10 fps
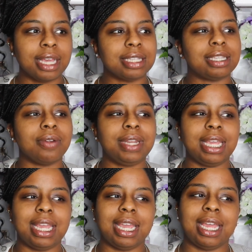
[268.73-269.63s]
So
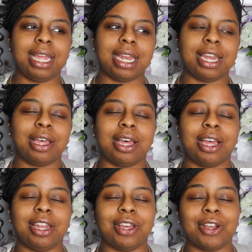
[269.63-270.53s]
then
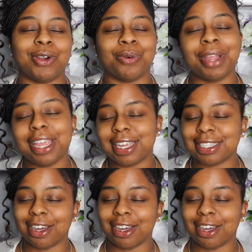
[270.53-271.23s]
the the Koreans,